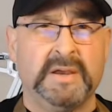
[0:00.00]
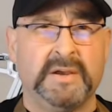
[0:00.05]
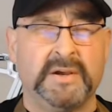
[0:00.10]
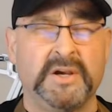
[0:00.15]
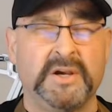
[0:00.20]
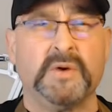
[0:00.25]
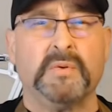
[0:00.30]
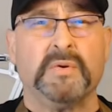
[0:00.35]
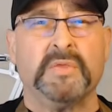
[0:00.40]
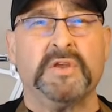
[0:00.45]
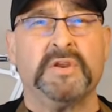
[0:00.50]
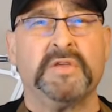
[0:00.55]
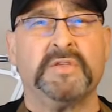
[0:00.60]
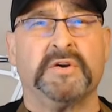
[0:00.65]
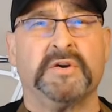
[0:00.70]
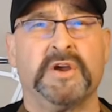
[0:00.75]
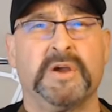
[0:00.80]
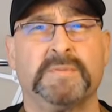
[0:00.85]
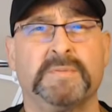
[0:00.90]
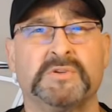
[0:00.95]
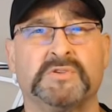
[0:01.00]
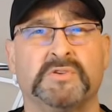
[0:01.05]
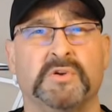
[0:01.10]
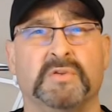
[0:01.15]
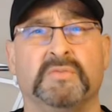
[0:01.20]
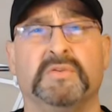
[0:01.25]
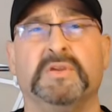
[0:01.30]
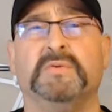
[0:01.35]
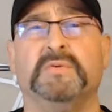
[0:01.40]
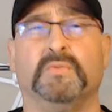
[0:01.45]
here with another
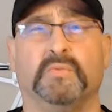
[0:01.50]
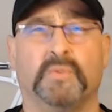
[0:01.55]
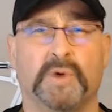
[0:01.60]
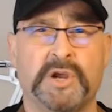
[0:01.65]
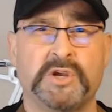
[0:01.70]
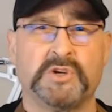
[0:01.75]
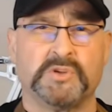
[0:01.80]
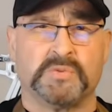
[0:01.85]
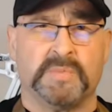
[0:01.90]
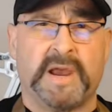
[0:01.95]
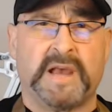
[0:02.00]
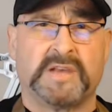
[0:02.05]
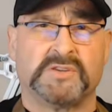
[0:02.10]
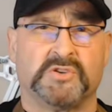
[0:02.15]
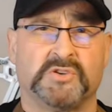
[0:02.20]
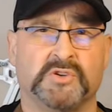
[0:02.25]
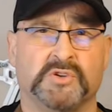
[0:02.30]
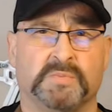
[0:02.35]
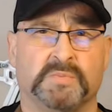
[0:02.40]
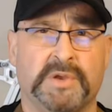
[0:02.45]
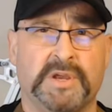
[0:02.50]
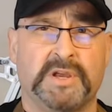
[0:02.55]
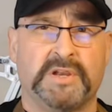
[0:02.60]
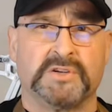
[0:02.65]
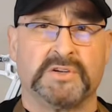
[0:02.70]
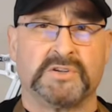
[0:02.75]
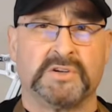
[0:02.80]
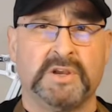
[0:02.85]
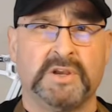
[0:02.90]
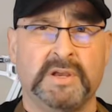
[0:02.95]
episode of the Rangemaster's
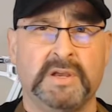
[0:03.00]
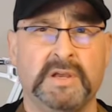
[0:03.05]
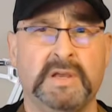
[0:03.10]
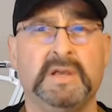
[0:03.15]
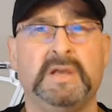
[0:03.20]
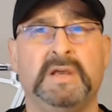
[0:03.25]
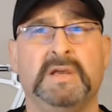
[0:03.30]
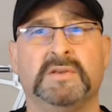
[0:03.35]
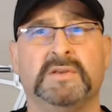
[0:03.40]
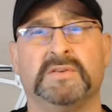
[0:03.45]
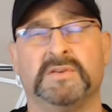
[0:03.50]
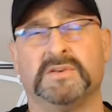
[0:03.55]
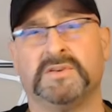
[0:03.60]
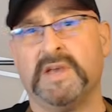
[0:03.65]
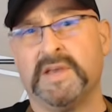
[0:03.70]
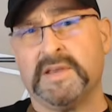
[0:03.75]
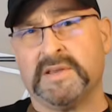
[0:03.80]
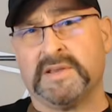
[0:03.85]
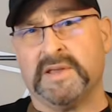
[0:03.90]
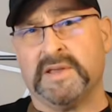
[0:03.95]
Bench to take